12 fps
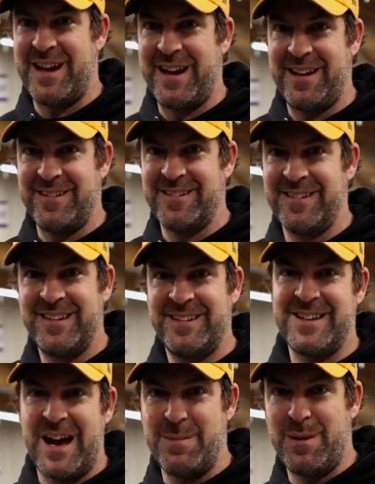and
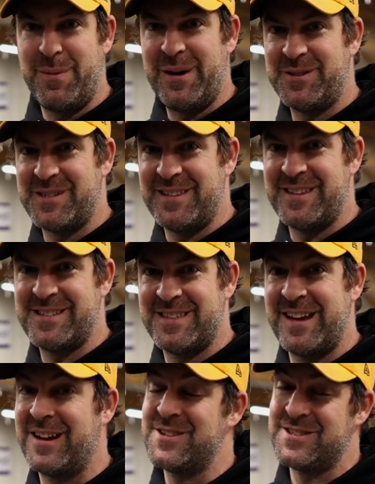timing belts on this
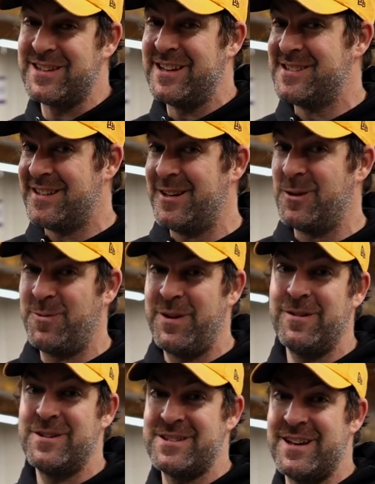thing, because it is an
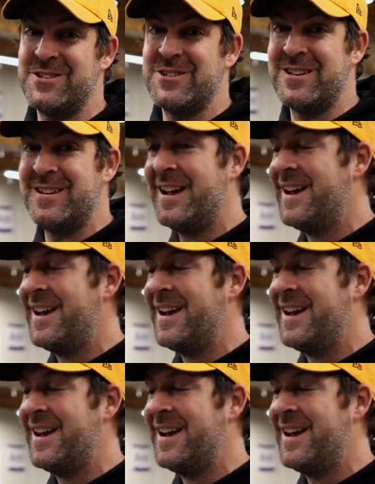interference engine.